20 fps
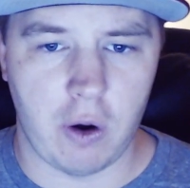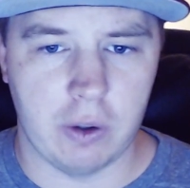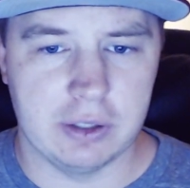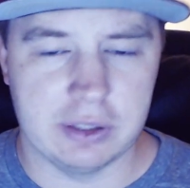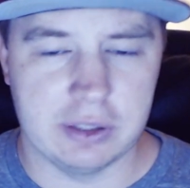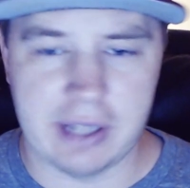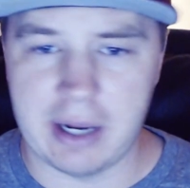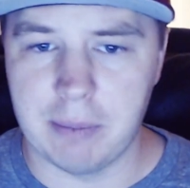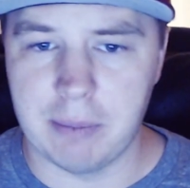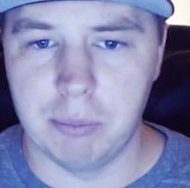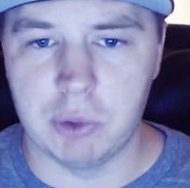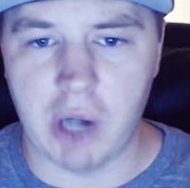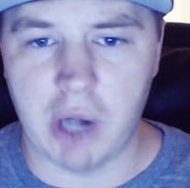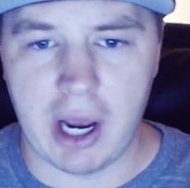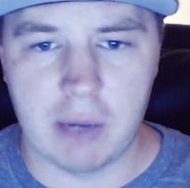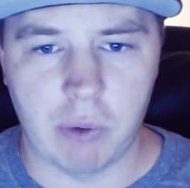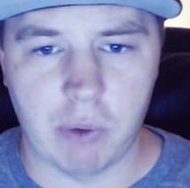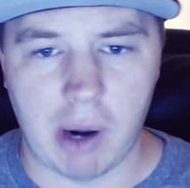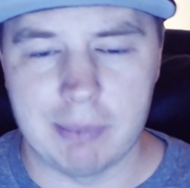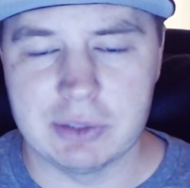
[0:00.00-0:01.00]
His name
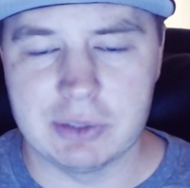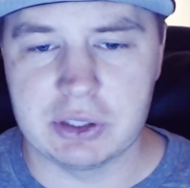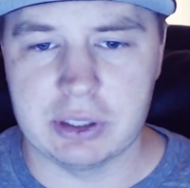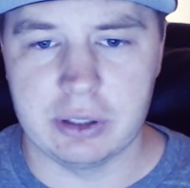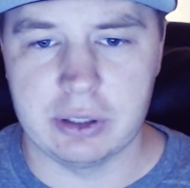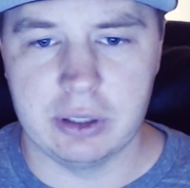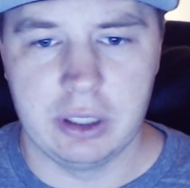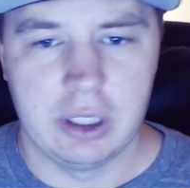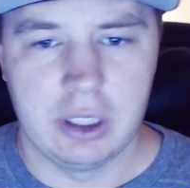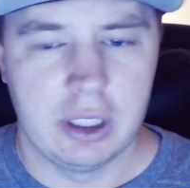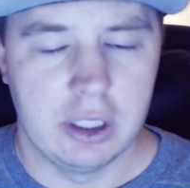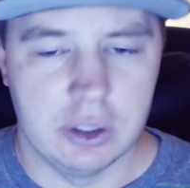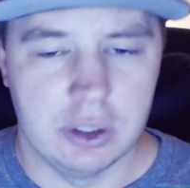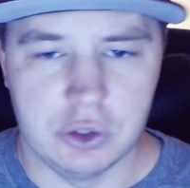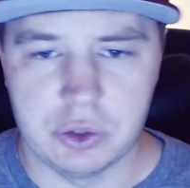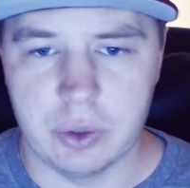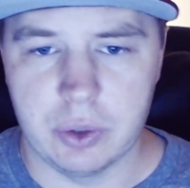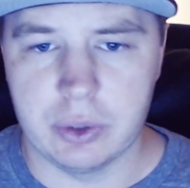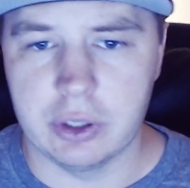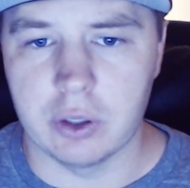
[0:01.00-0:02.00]
Brian Robinson
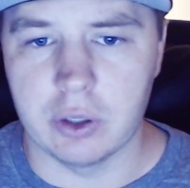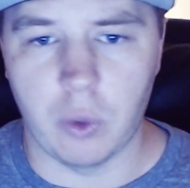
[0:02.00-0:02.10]
Jr.